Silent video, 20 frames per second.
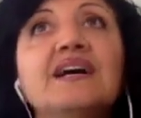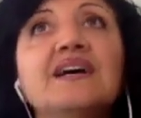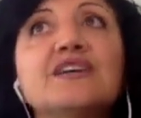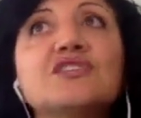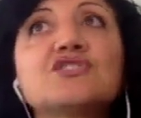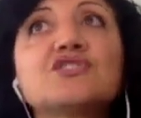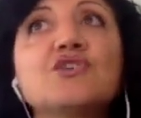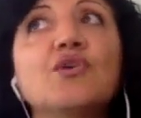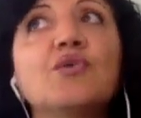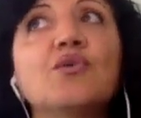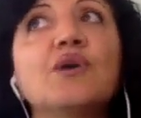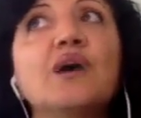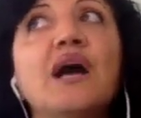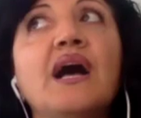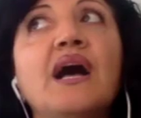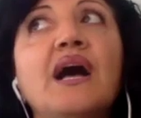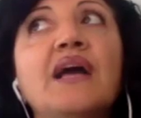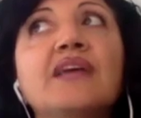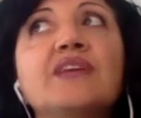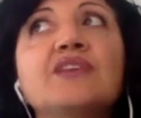So
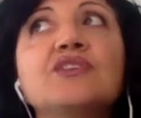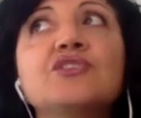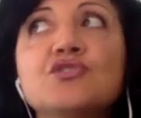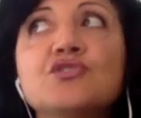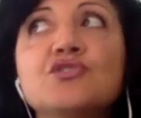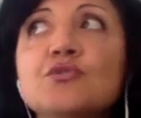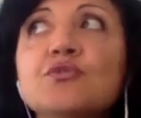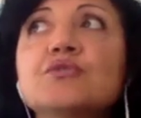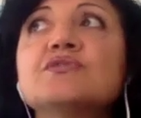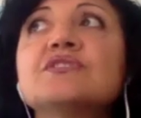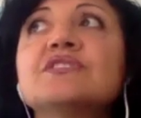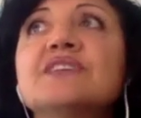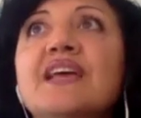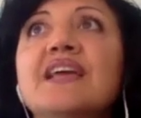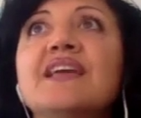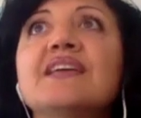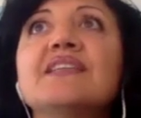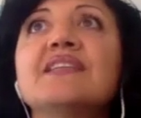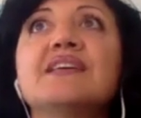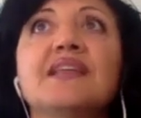I do
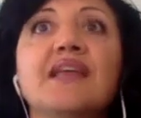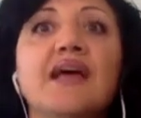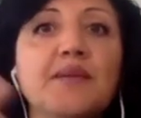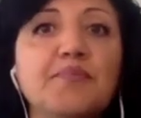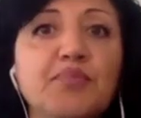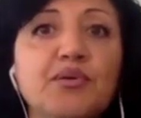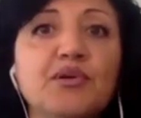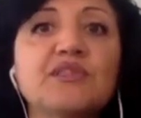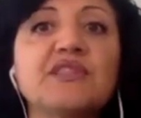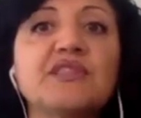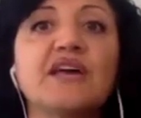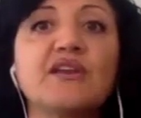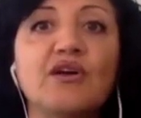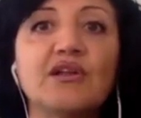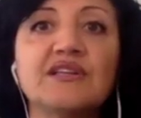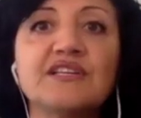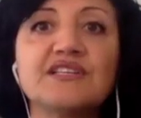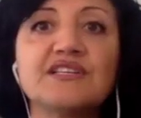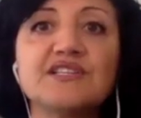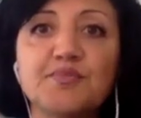say that I put that all
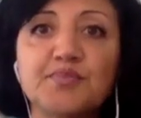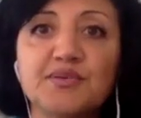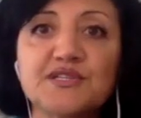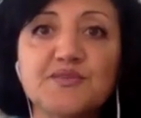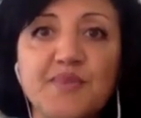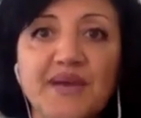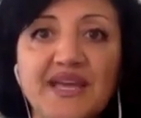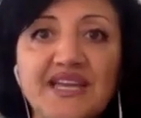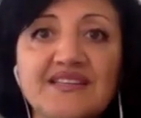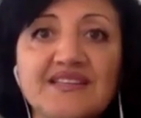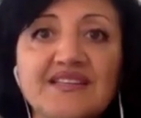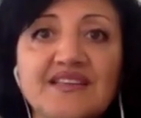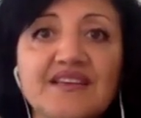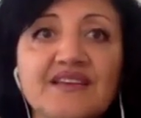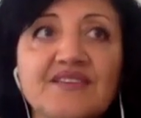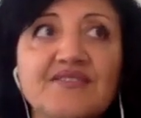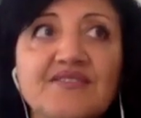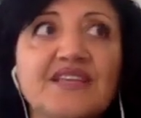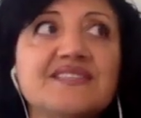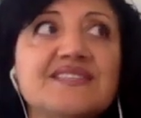into perspective
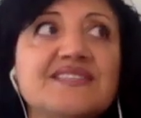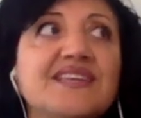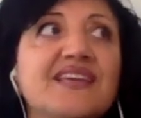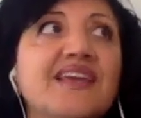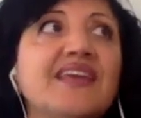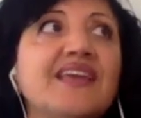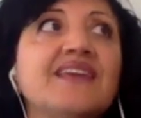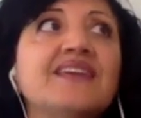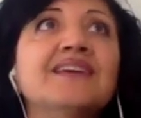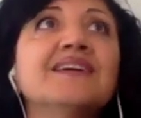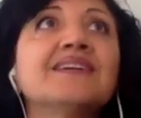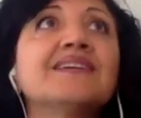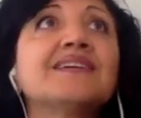and say,